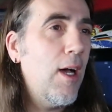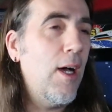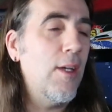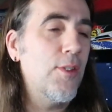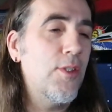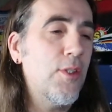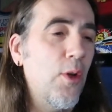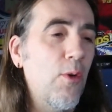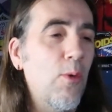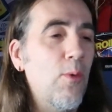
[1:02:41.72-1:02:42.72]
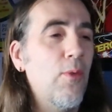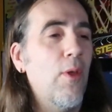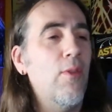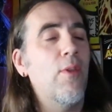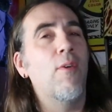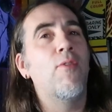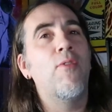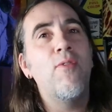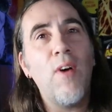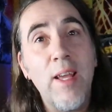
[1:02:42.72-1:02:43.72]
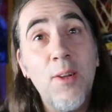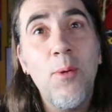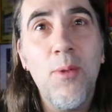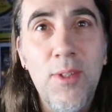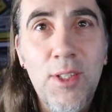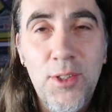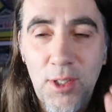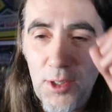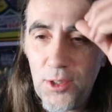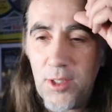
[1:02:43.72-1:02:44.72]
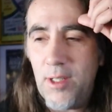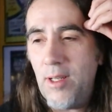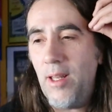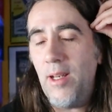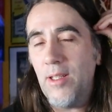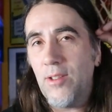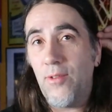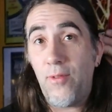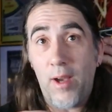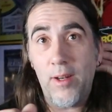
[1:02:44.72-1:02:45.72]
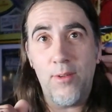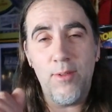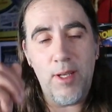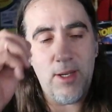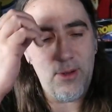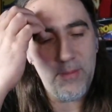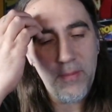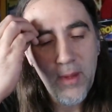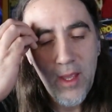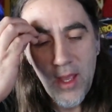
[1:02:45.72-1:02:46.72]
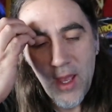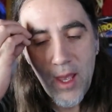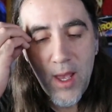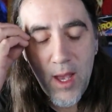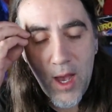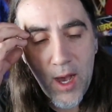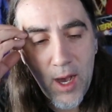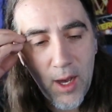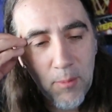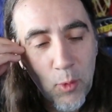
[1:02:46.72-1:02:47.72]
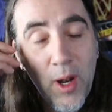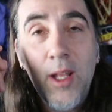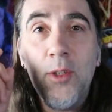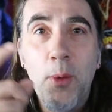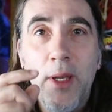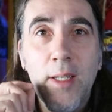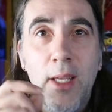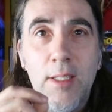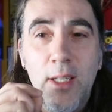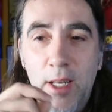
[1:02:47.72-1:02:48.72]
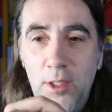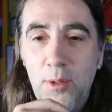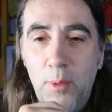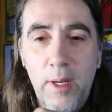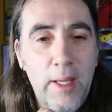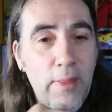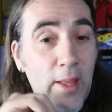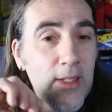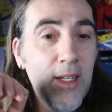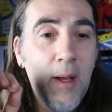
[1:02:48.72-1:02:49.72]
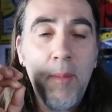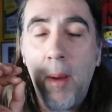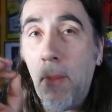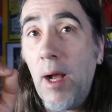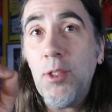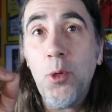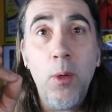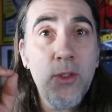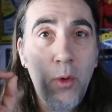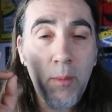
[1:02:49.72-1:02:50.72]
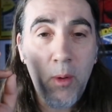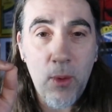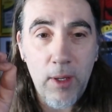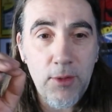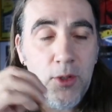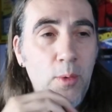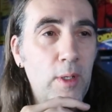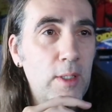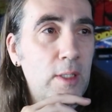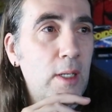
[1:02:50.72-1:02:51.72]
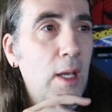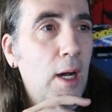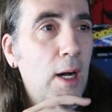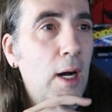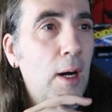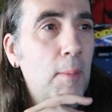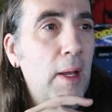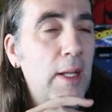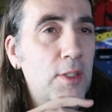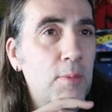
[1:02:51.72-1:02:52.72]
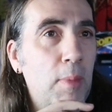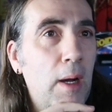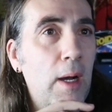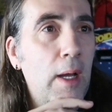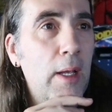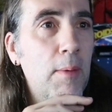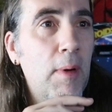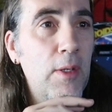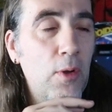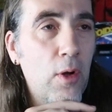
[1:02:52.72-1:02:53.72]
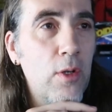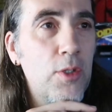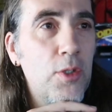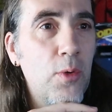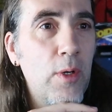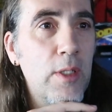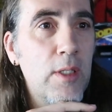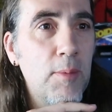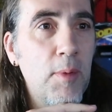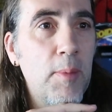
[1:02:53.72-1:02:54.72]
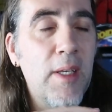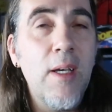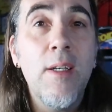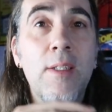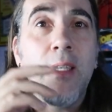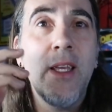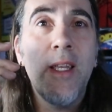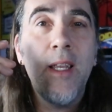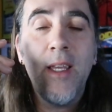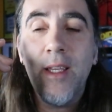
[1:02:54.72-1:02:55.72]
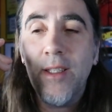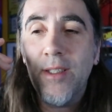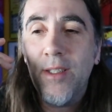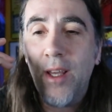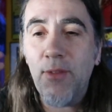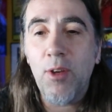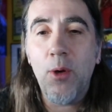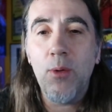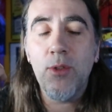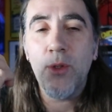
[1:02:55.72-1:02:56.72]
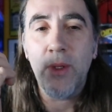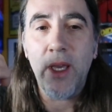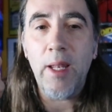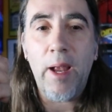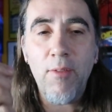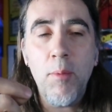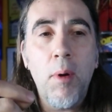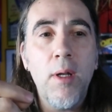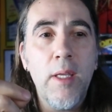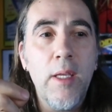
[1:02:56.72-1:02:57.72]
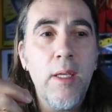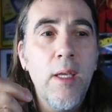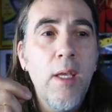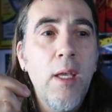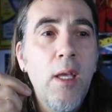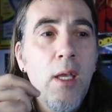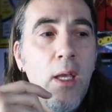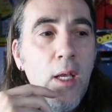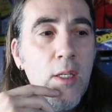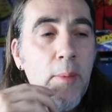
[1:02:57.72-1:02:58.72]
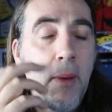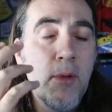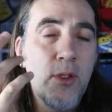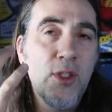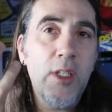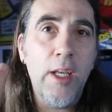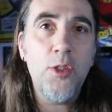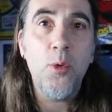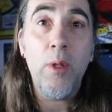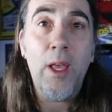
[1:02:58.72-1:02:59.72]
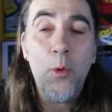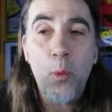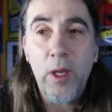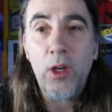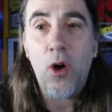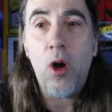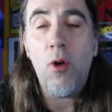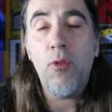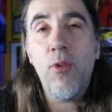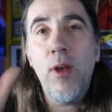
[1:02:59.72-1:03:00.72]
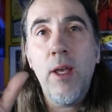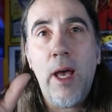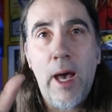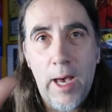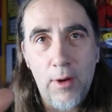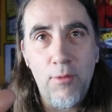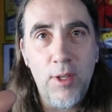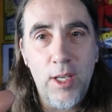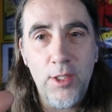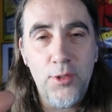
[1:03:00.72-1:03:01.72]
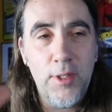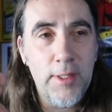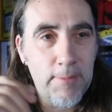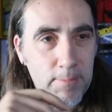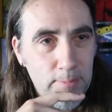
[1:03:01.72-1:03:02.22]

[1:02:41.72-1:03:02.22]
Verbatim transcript: Uh, so the the final decision, and it's final now. Um, we're not doing a destination wedding, and that's not by my choice or my wife's choice. Um, it's by my daughter's choice, simply because it is difficult to get everybody to be able to schedule a week off out of the country.